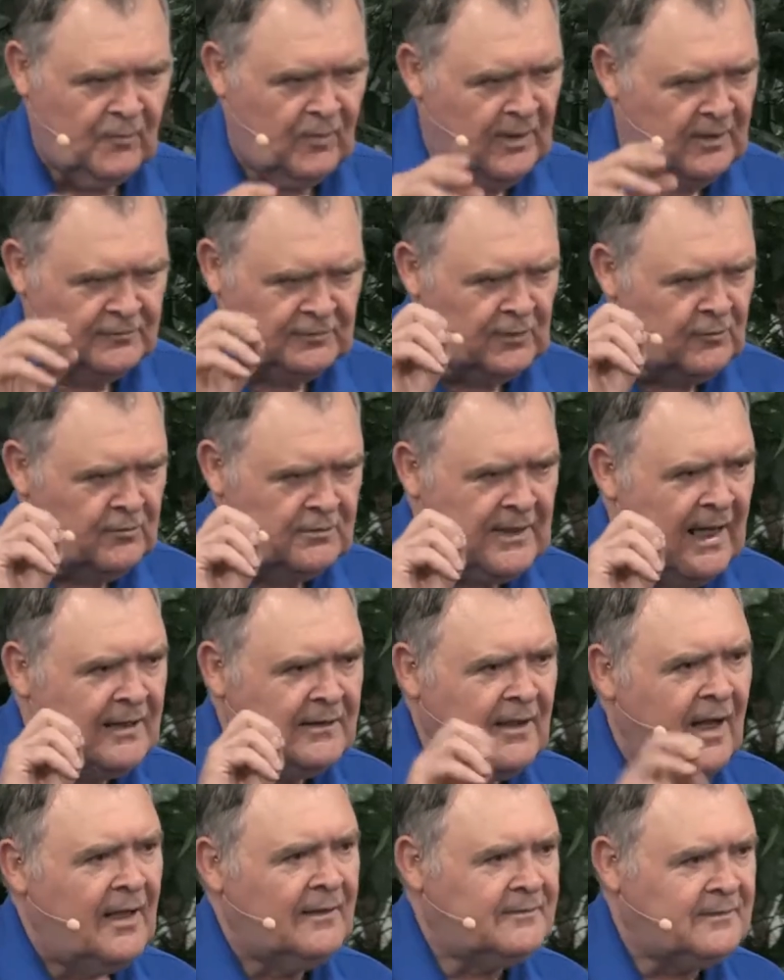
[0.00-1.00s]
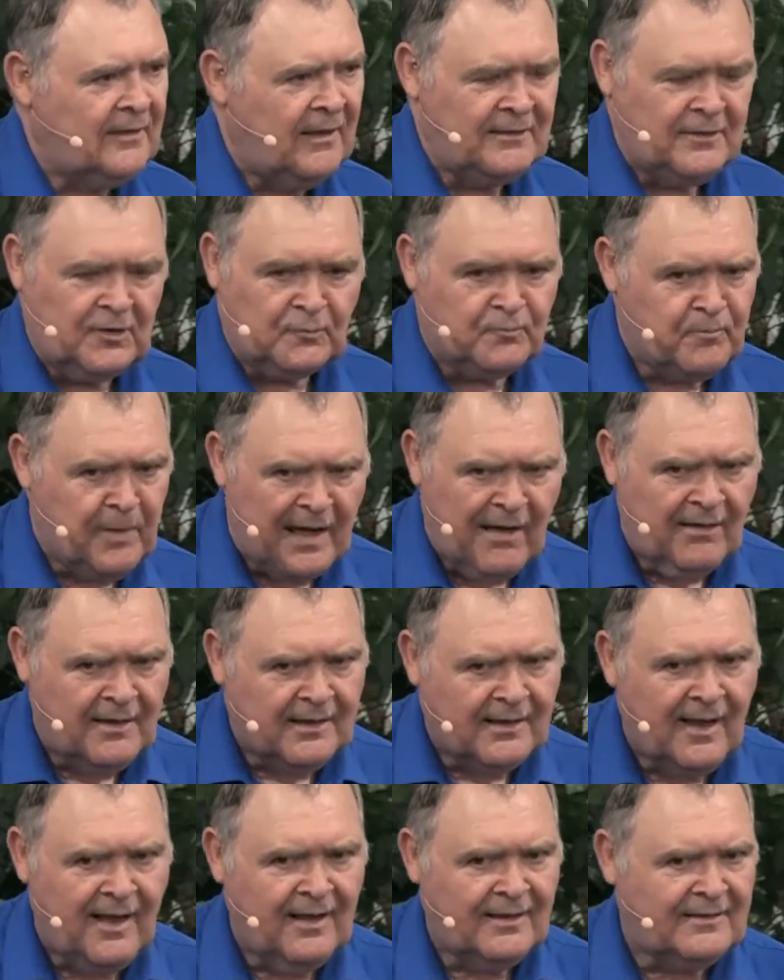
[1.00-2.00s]
As soon as I got there, I just barely
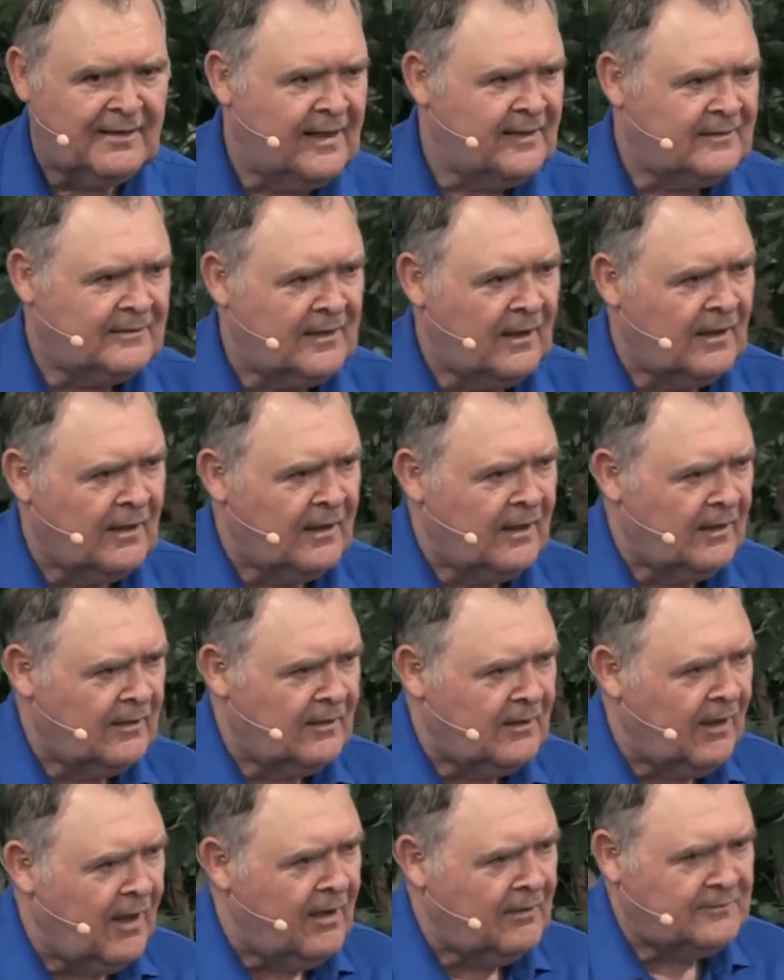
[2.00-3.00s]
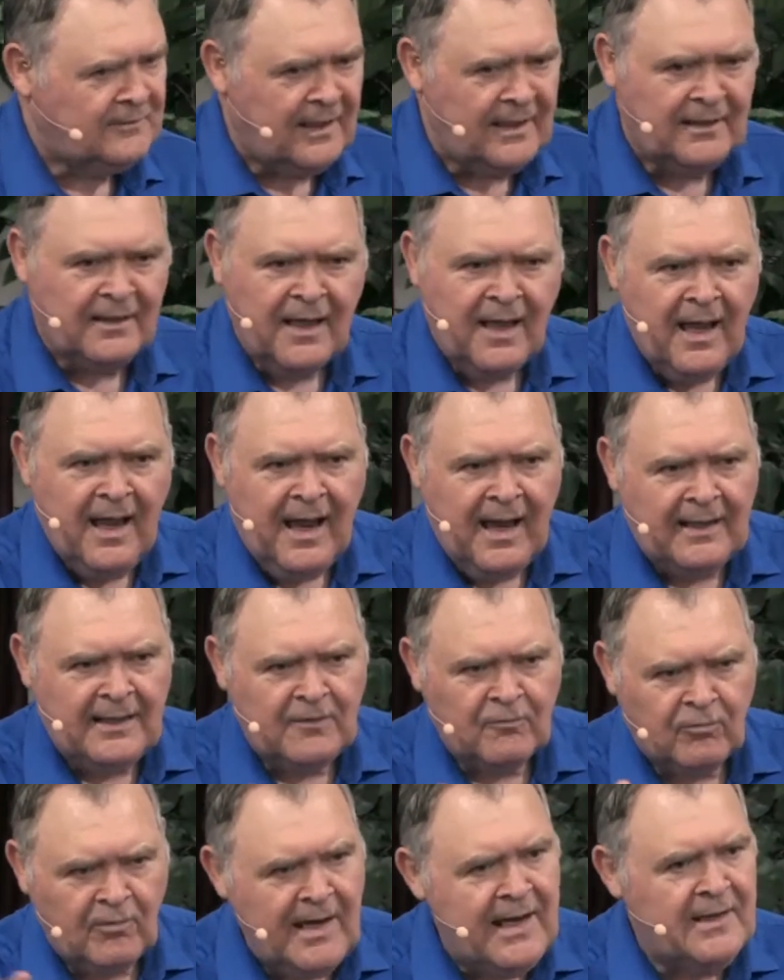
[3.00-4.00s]
got clocked in, and he
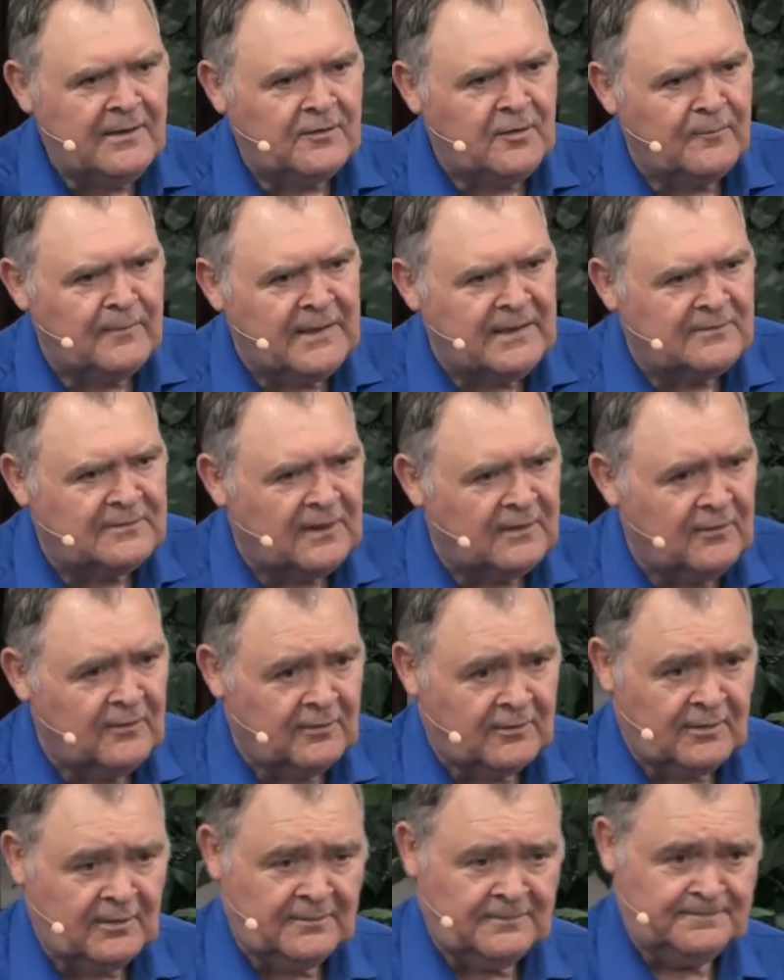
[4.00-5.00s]
ran to me and said, look,